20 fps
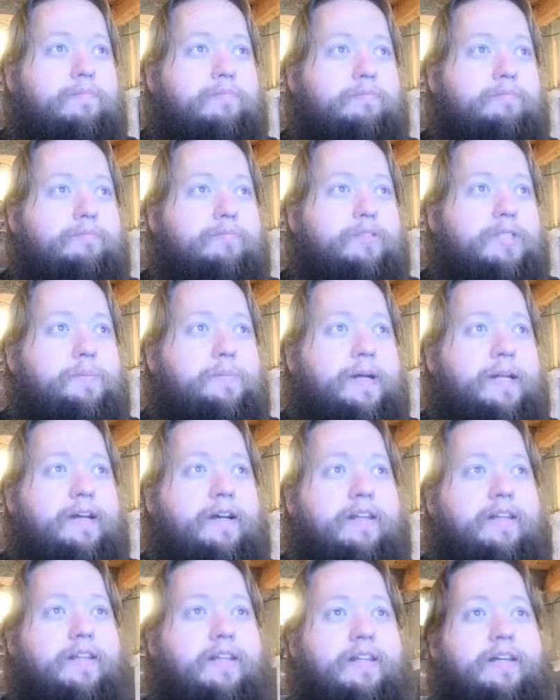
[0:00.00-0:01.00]
depending
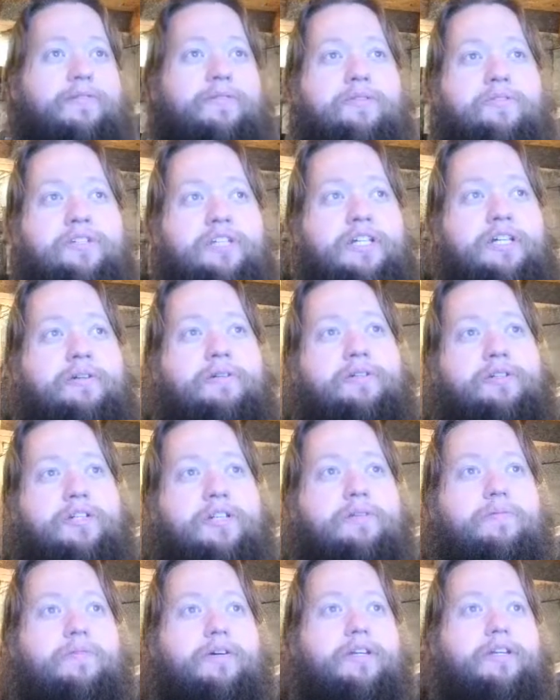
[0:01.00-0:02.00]
on the level of secrecy
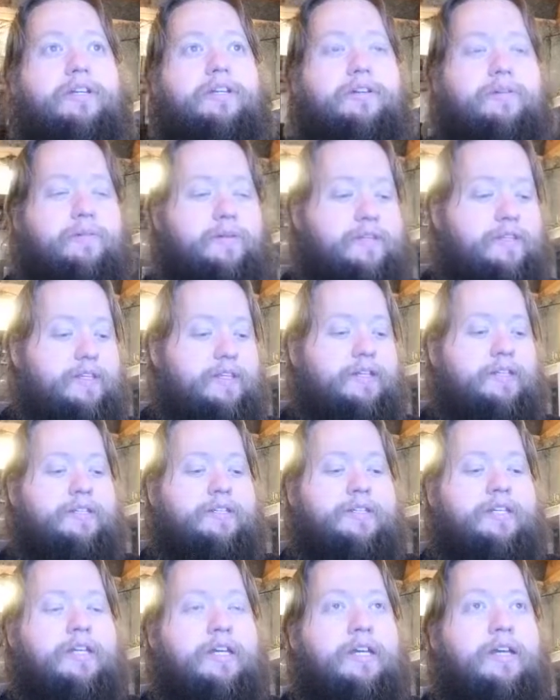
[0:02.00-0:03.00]
you want to do with this,